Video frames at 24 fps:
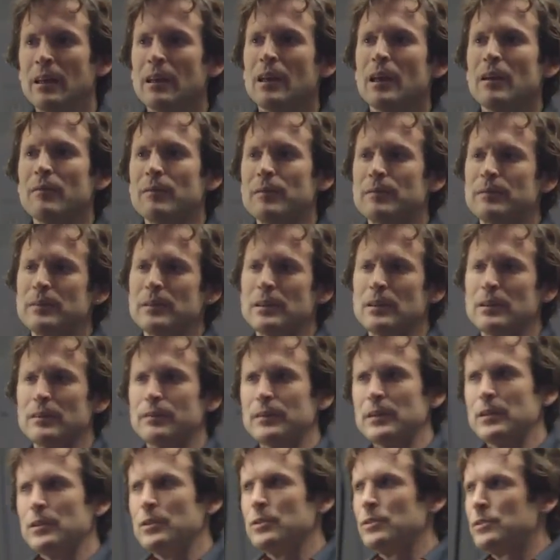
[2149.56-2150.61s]
If,
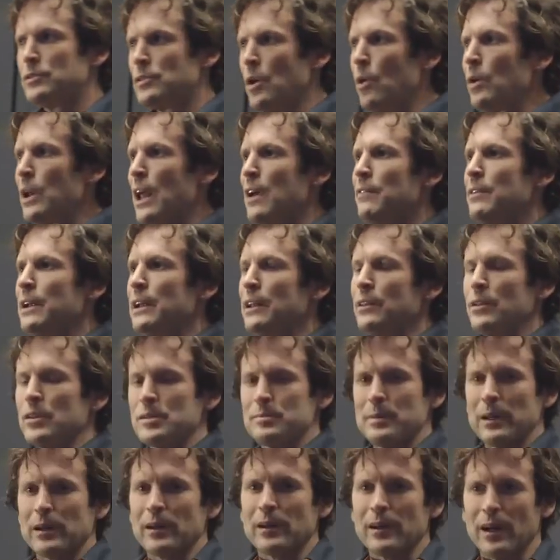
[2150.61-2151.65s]
if you don't have any of those
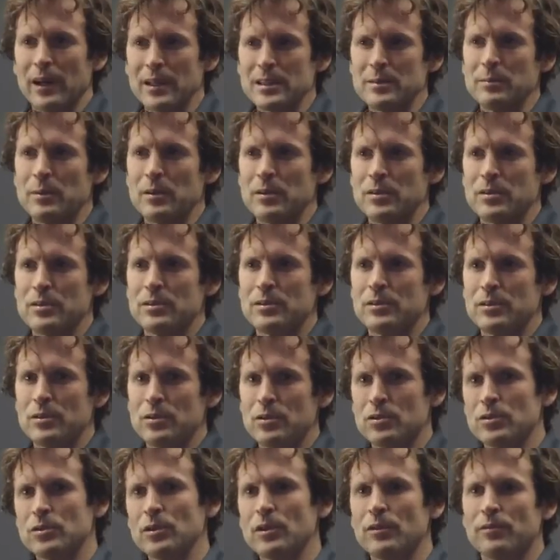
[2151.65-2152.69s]
bigger customers, you
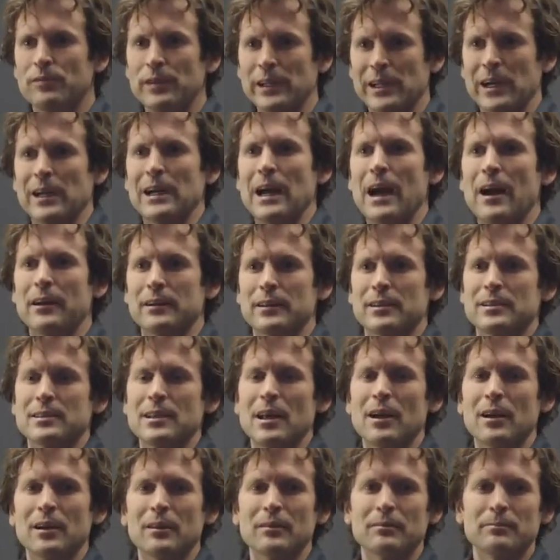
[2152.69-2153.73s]
should figure out how to
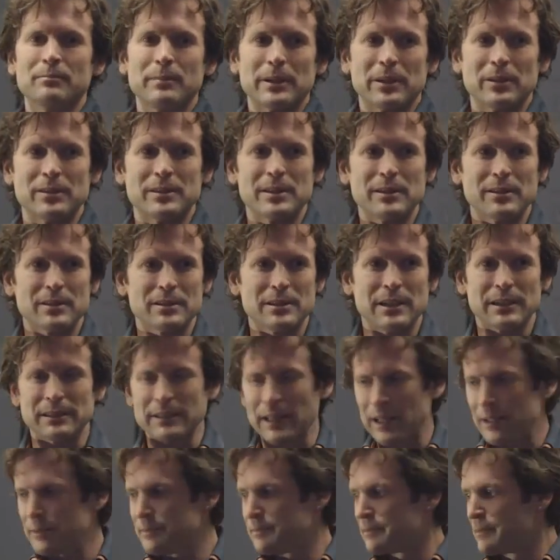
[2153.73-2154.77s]
sell bigger deals like
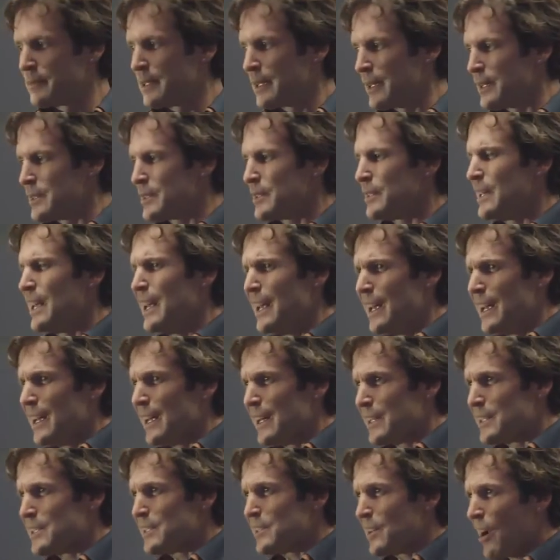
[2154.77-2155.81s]
that. It's,
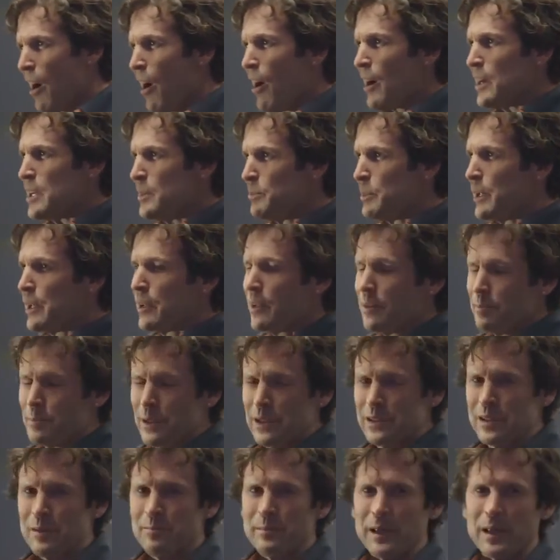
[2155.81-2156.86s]
it's hard to build,
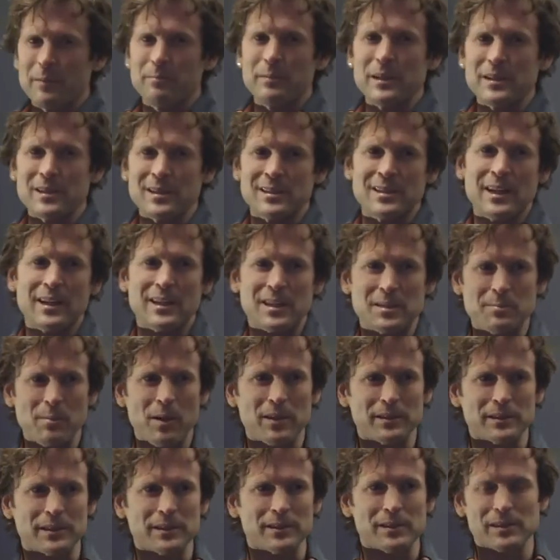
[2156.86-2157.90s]
build a big business out of
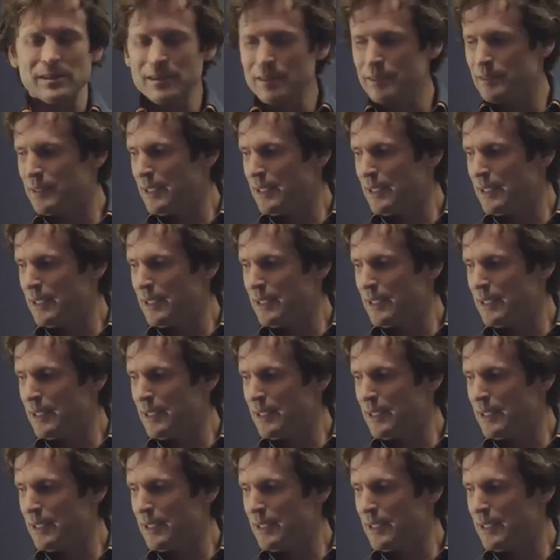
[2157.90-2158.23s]
small deals.